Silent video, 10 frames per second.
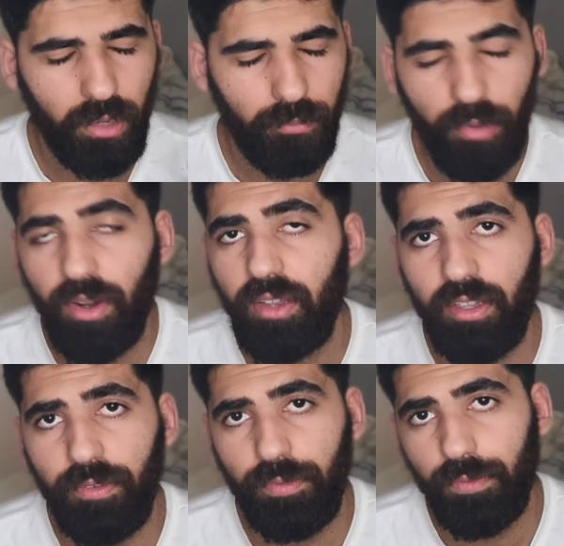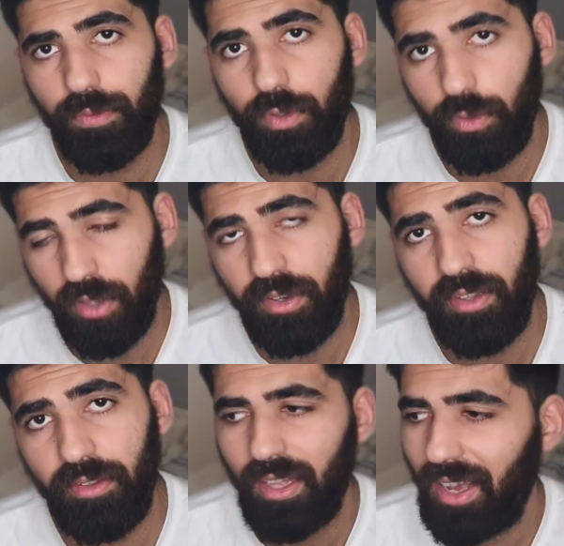my relative, who done
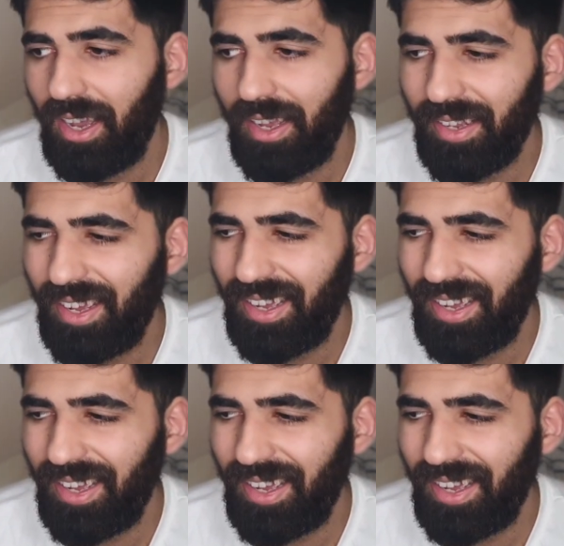this, and